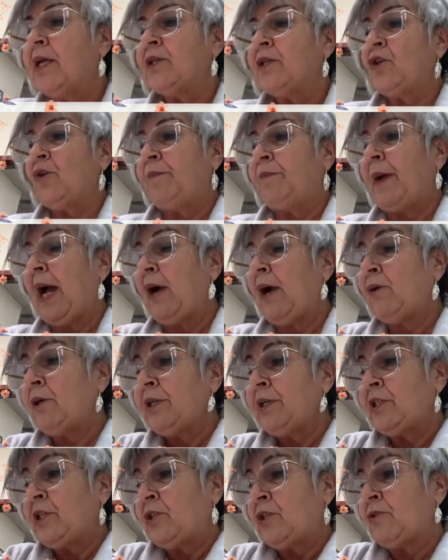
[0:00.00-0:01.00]
So power
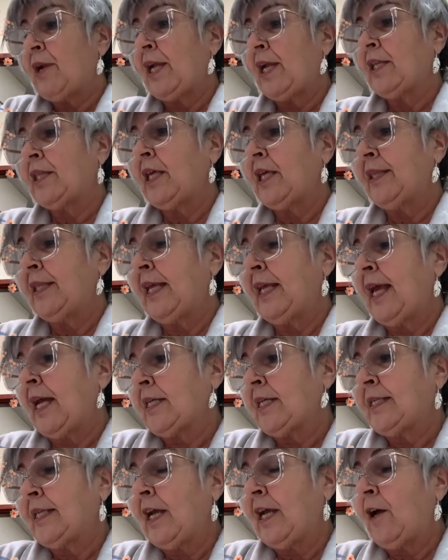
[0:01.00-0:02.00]
and strength on the
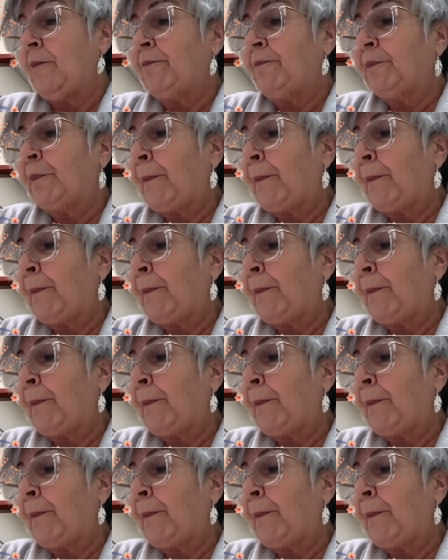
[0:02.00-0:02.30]
exhale.